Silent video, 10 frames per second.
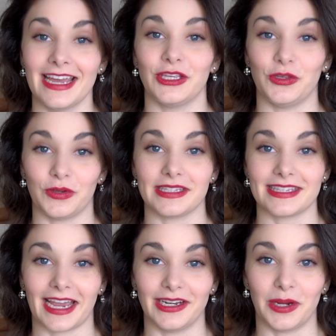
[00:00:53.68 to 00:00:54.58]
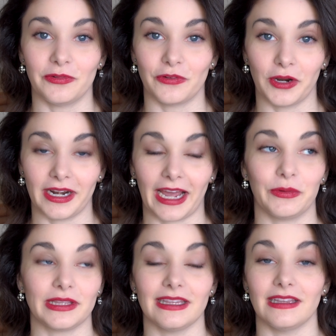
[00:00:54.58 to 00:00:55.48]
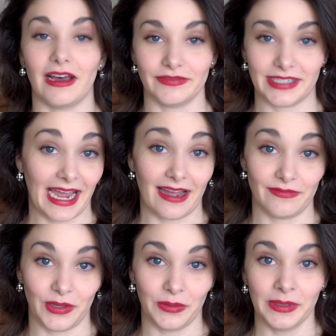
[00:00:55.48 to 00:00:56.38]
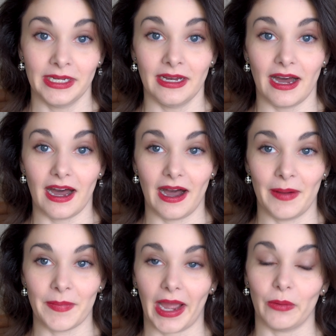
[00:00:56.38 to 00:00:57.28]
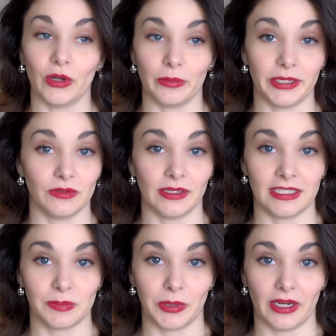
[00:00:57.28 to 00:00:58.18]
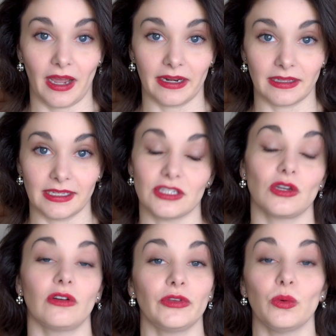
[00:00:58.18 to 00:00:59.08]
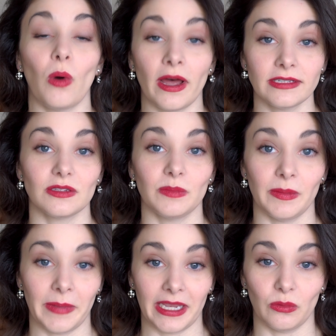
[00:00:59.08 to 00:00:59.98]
you can sign up for it. I would love to have you. I will be doing these periodically, so if you want to be made